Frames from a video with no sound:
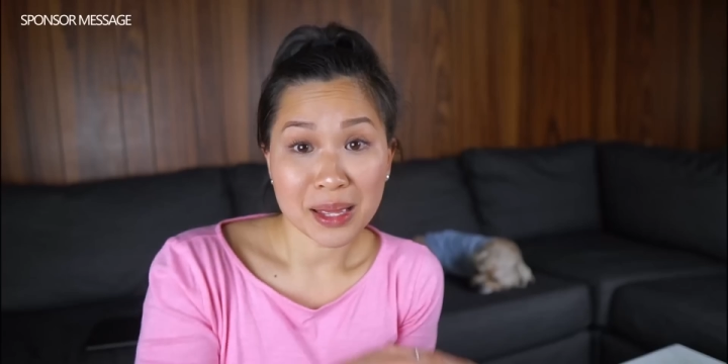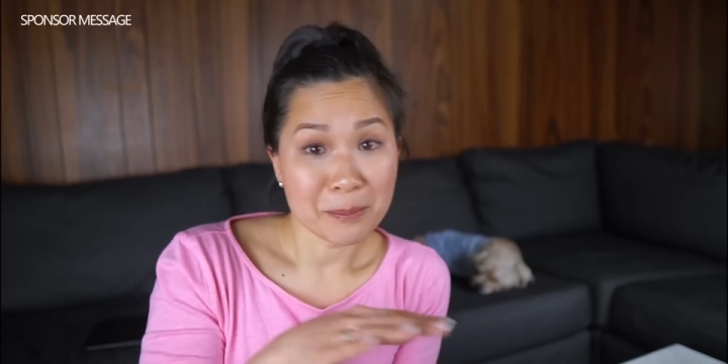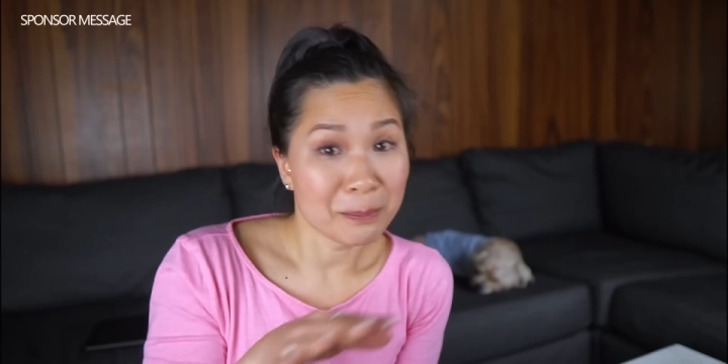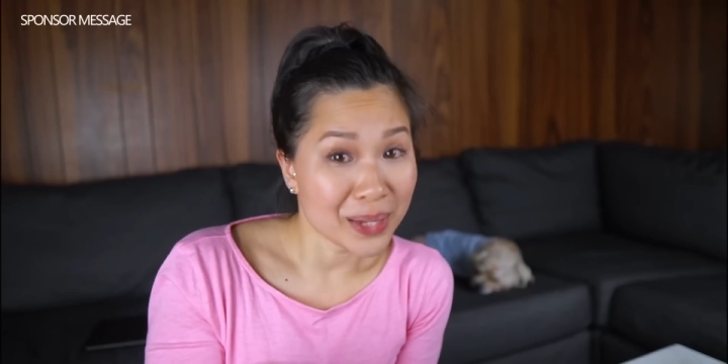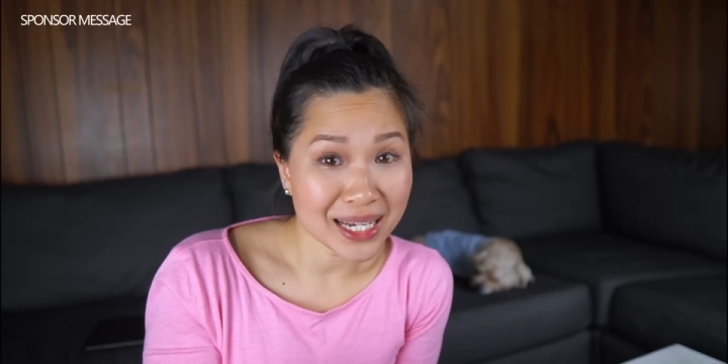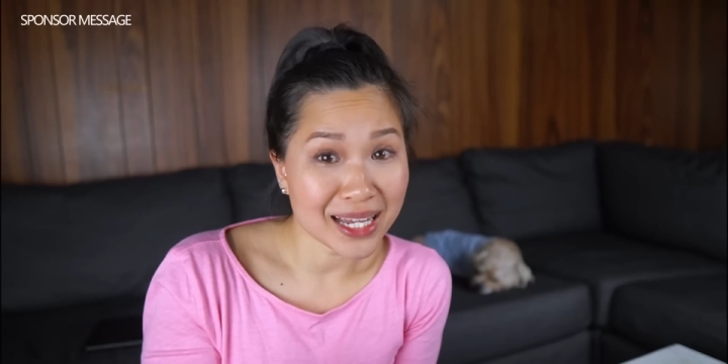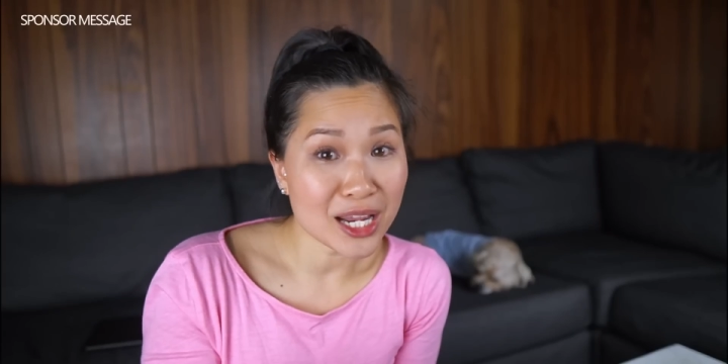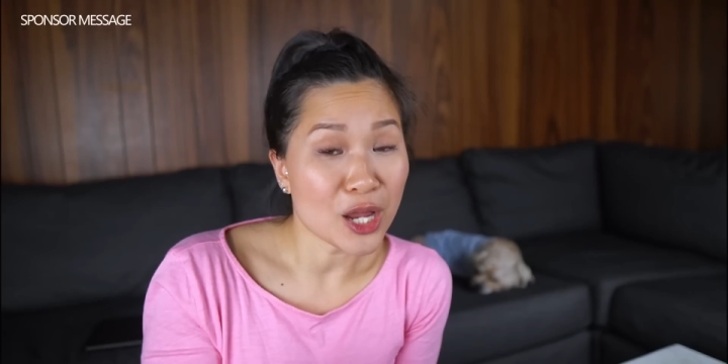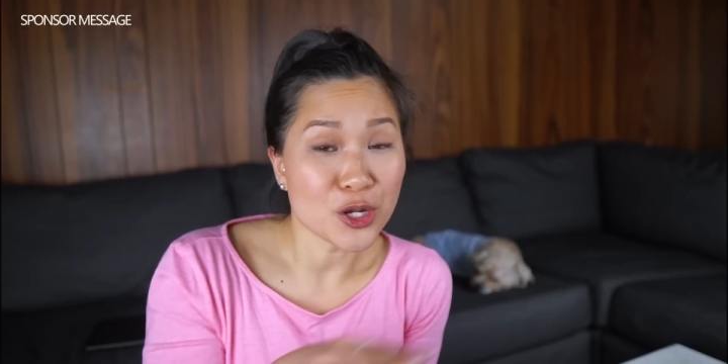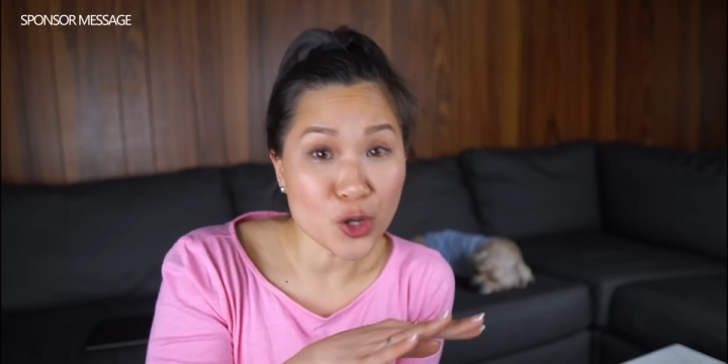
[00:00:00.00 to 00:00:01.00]
meaning
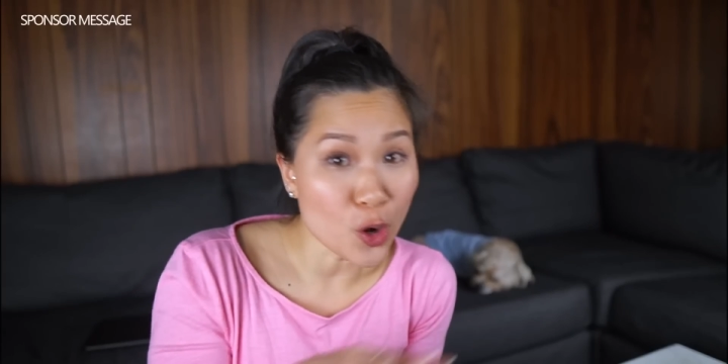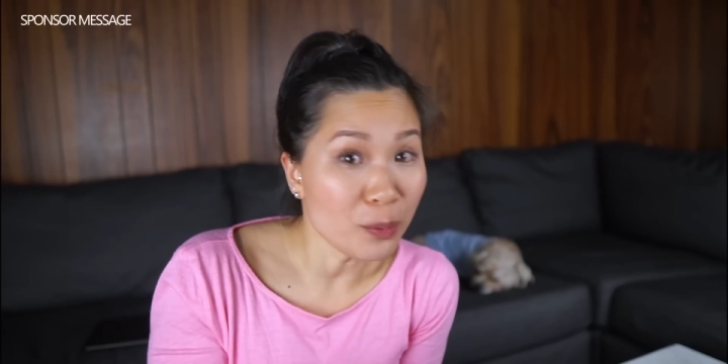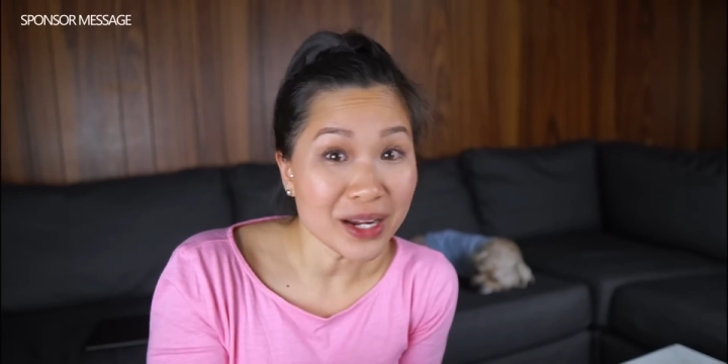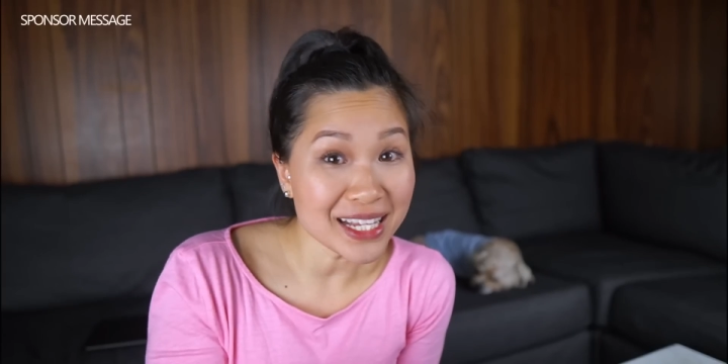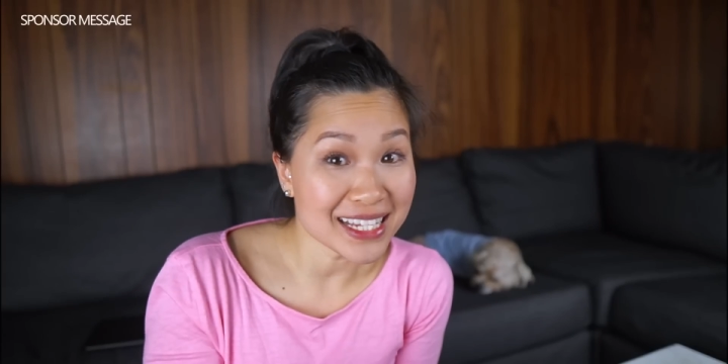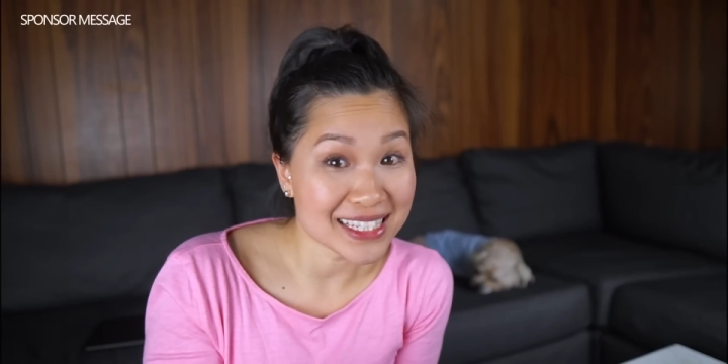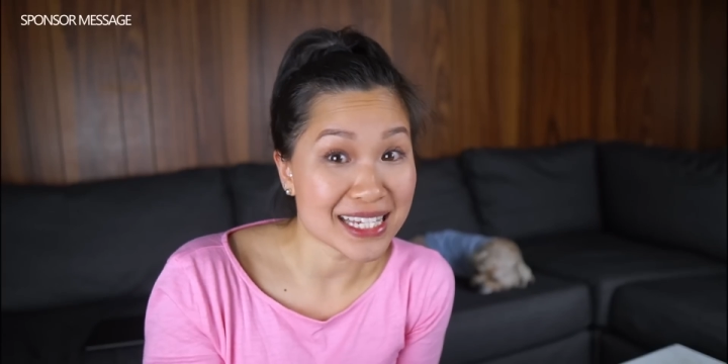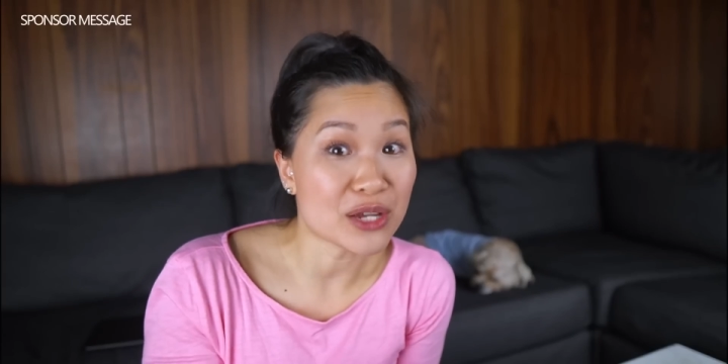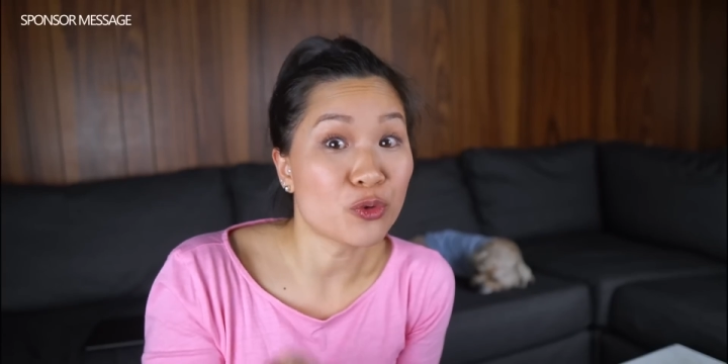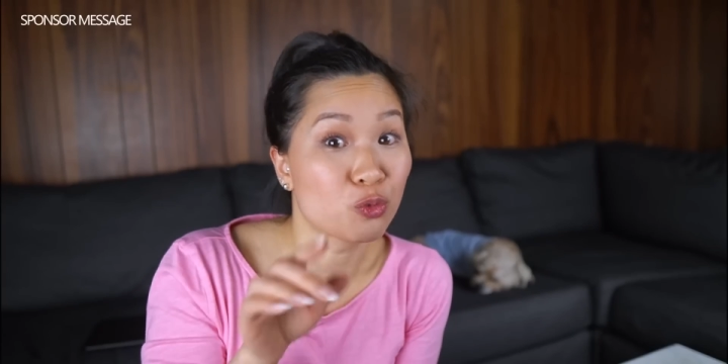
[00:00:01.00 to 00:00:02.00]
nobody can
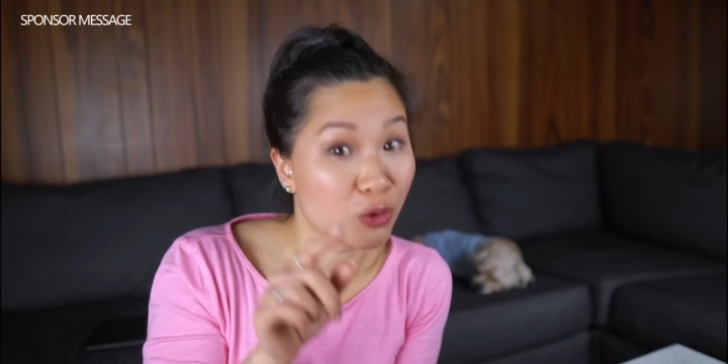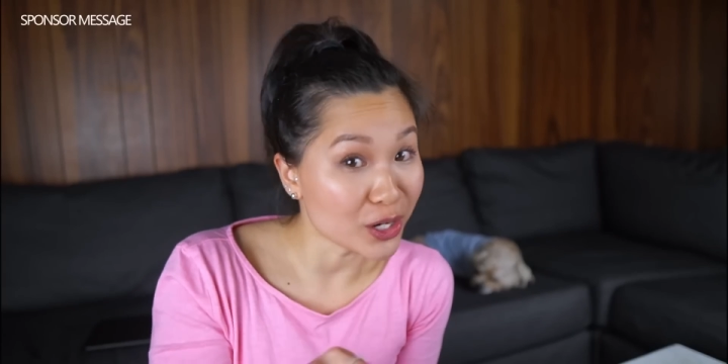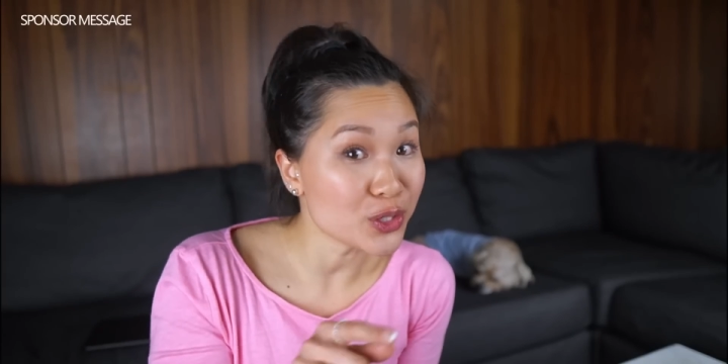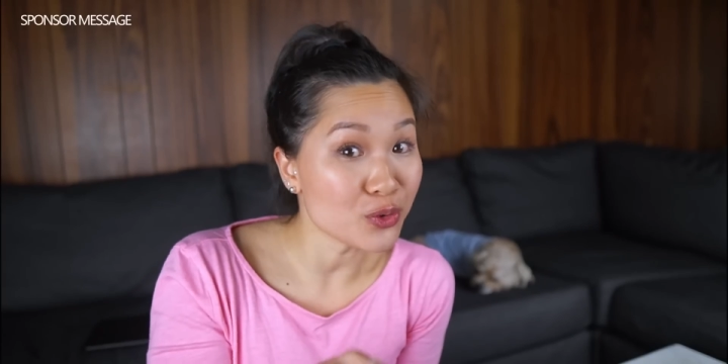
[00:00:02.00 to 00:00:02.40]
see where you